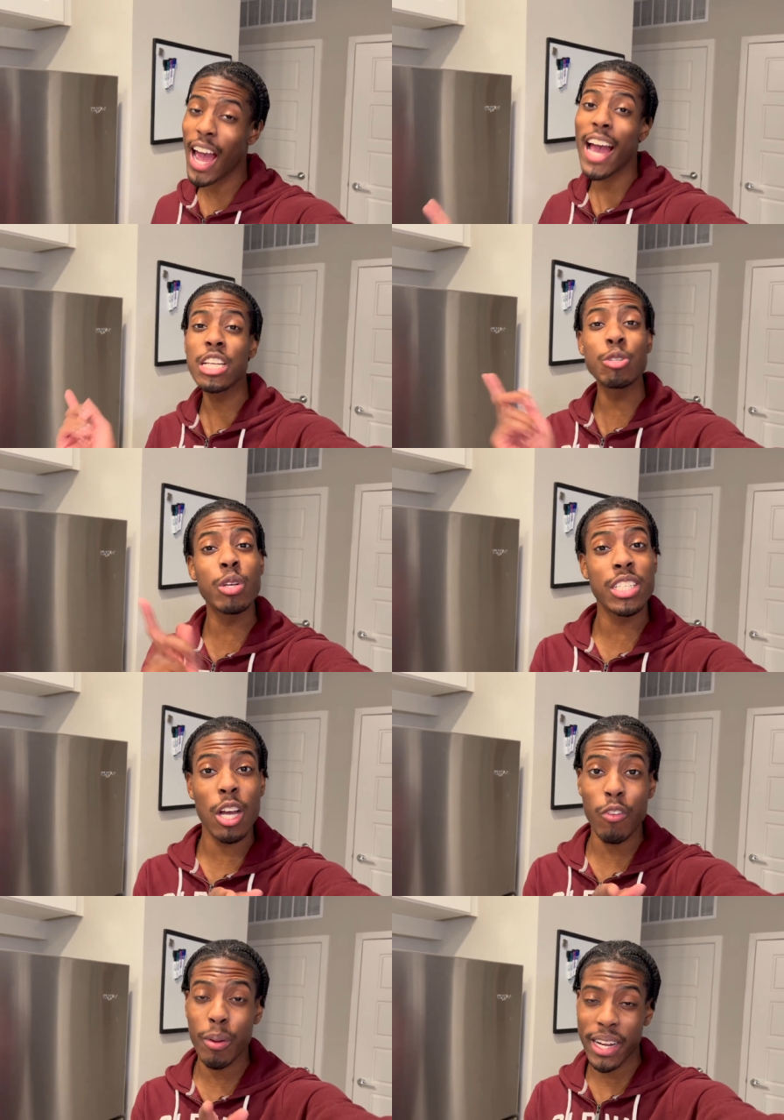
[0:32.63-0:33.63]
As you can
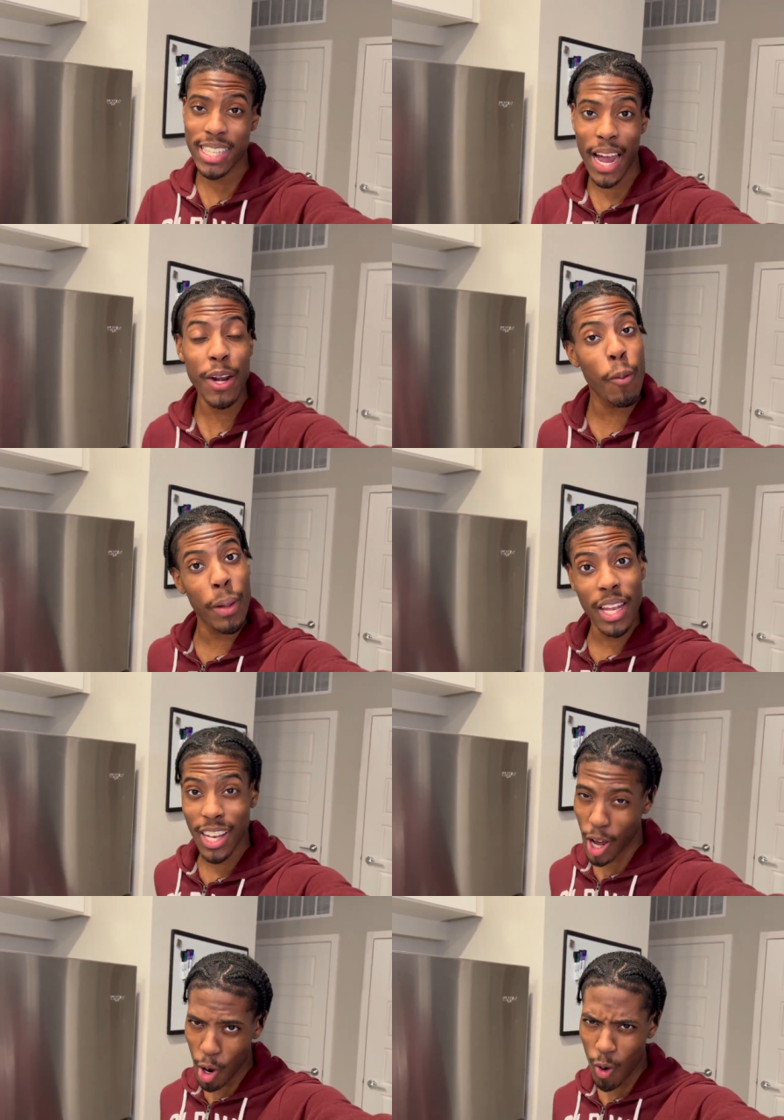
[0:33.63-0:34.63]
tell from that title
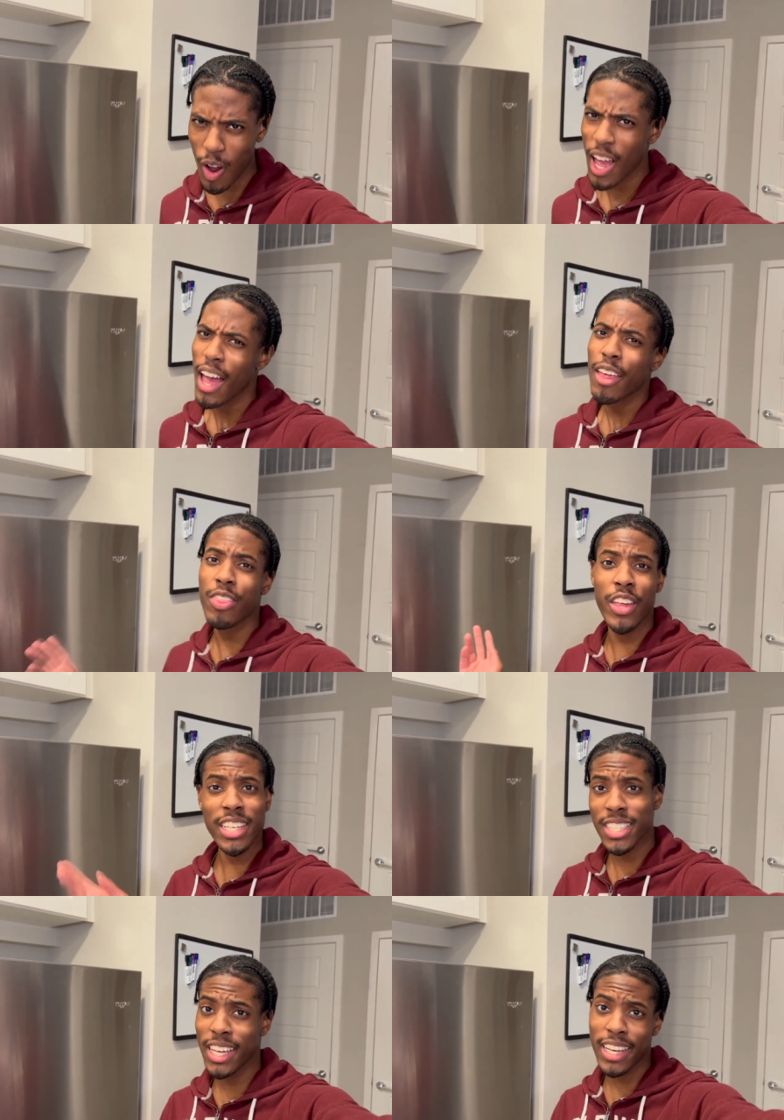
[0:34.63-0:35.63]
below,
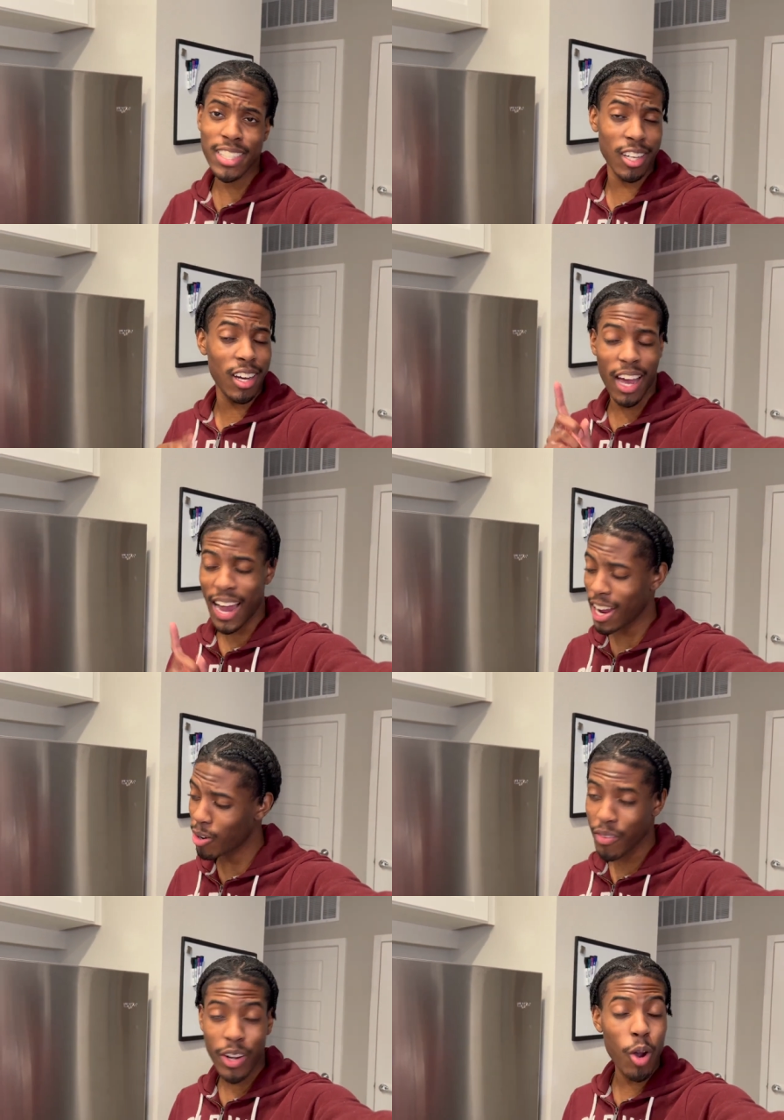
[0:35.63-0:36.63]
this is a, uh, I don't
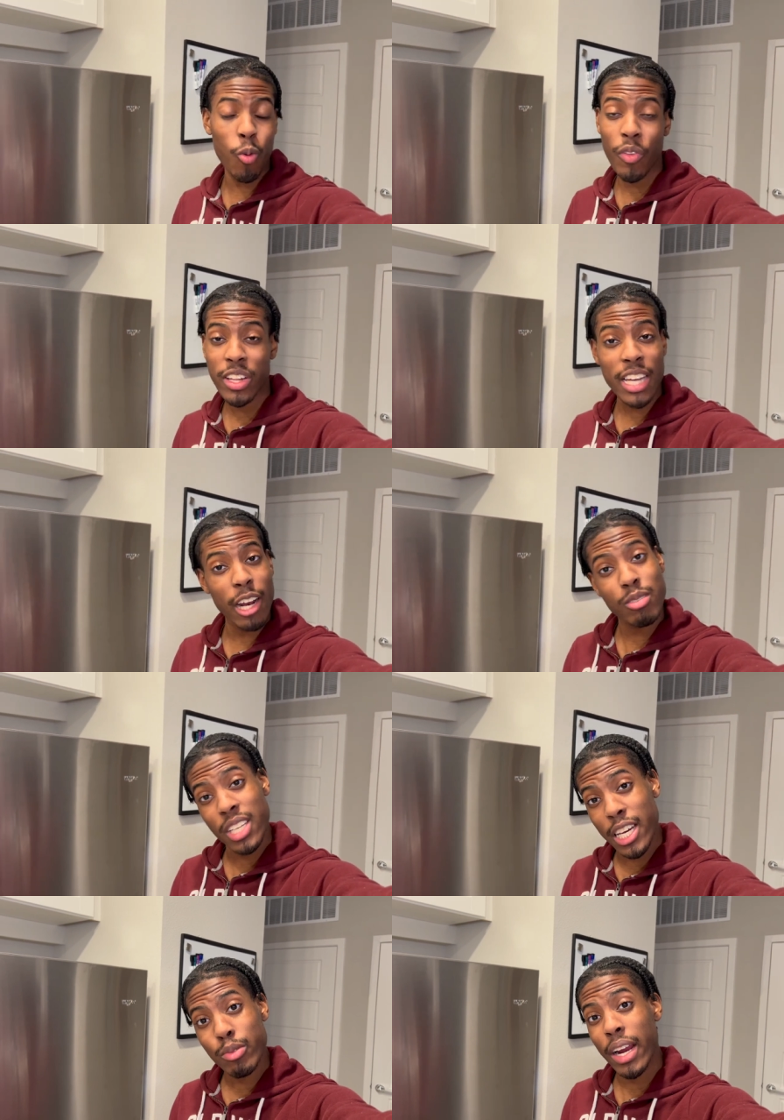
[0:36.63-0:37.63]
even know what the title
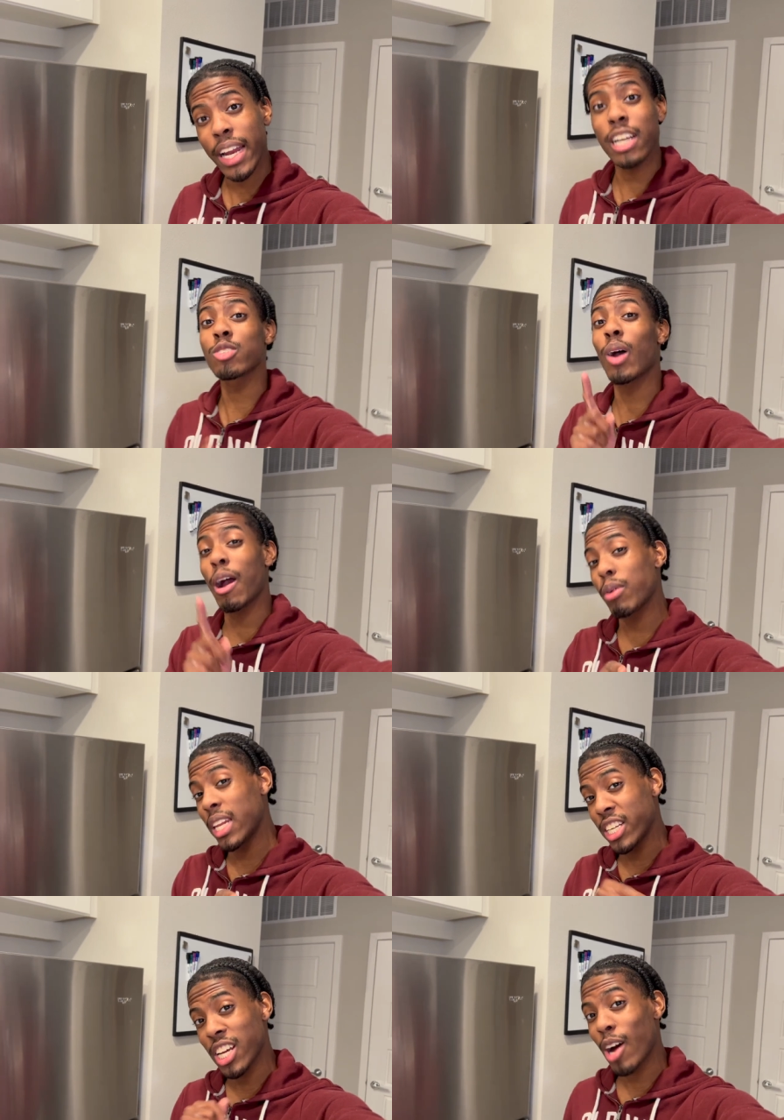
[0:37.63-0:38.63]
says right now, so I will
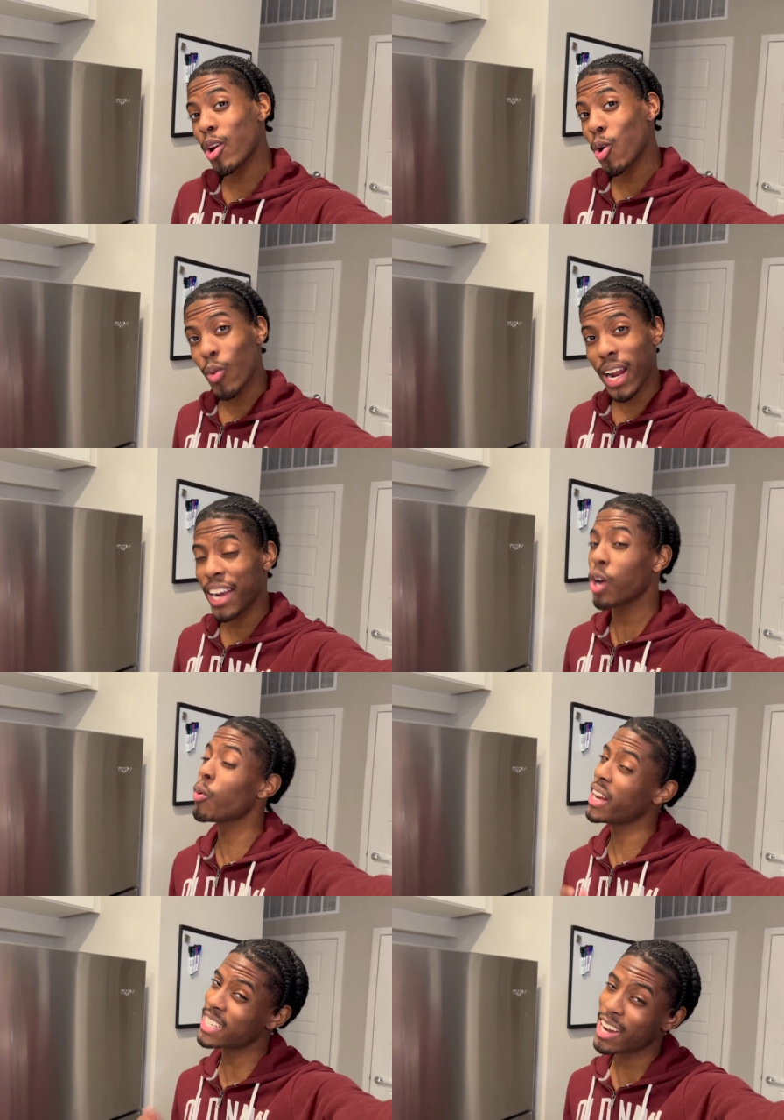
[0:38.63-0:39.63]
let y'all know when I know what
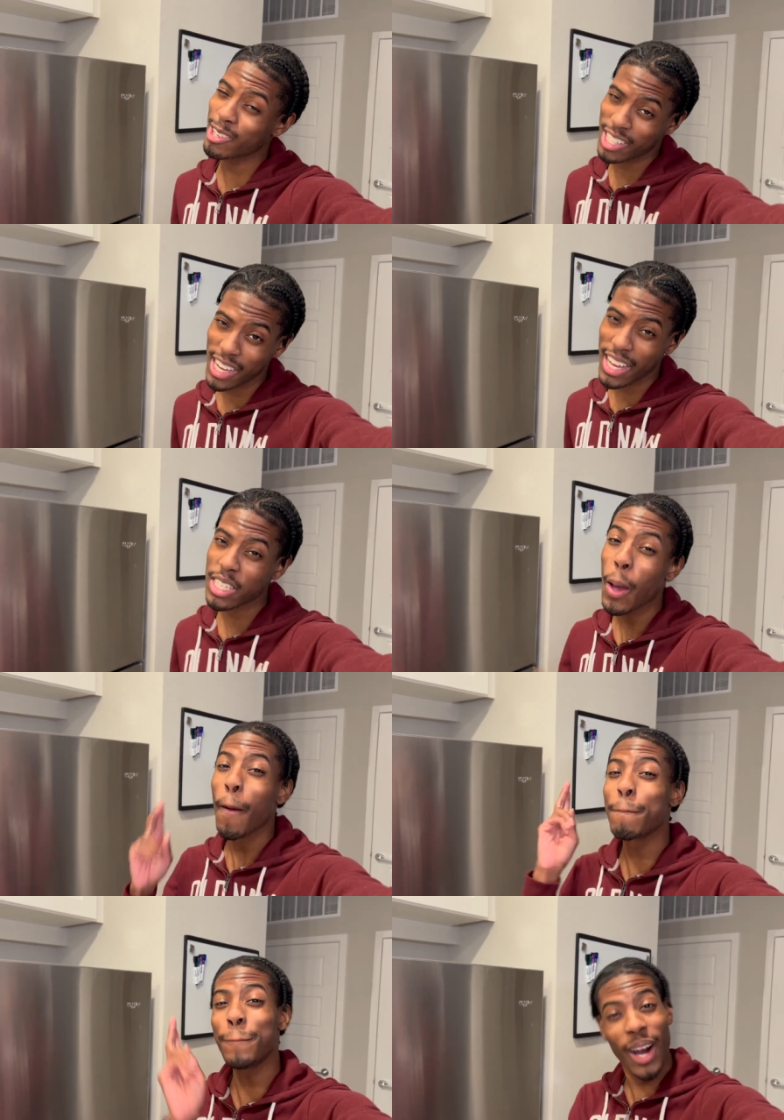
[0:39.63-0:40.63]
the title says.
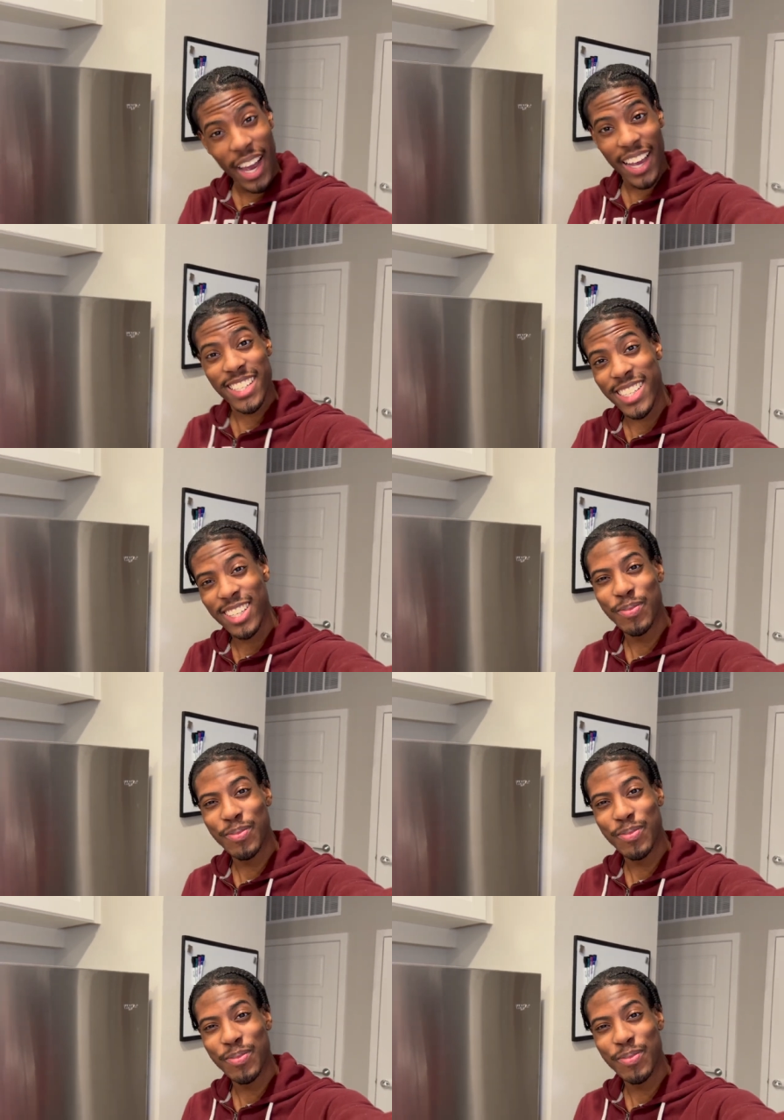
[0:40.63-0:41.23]
But,